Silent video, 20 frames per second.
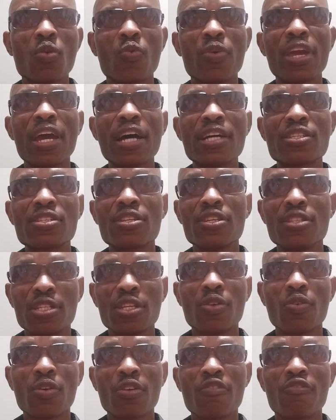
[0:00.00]
We are
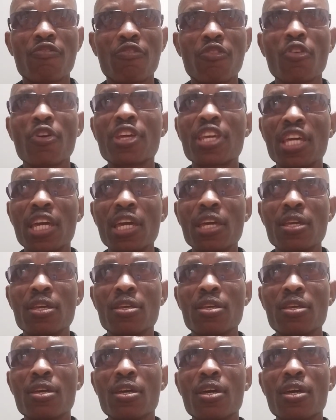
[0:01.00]
sitting on 4K